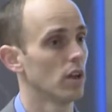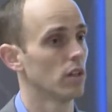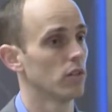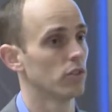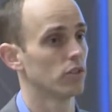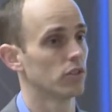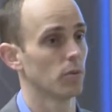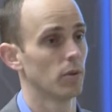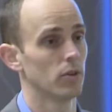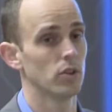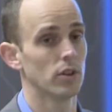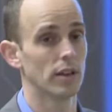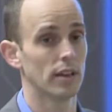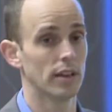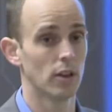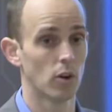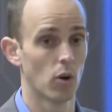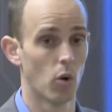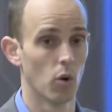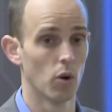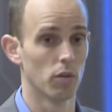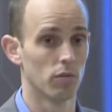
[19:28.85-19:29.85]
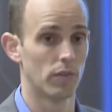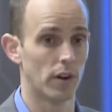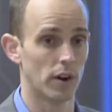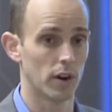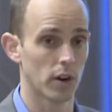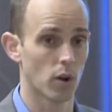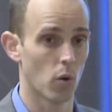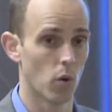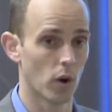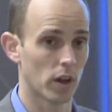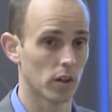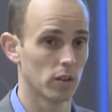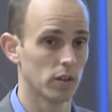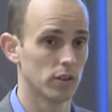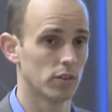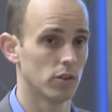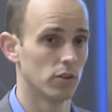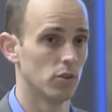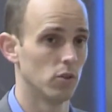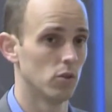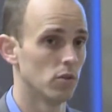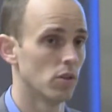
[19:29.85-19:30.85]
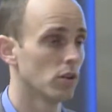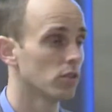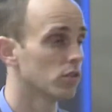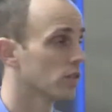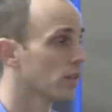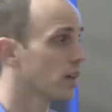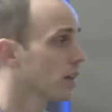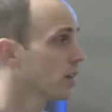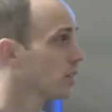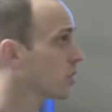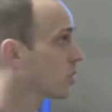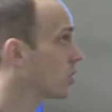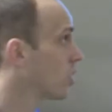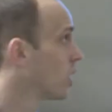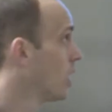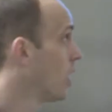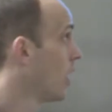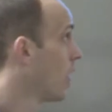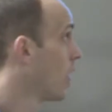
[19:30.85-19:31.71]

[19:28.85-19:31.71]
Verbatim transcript: There's somebody you can get a hold of very quickly to do those things.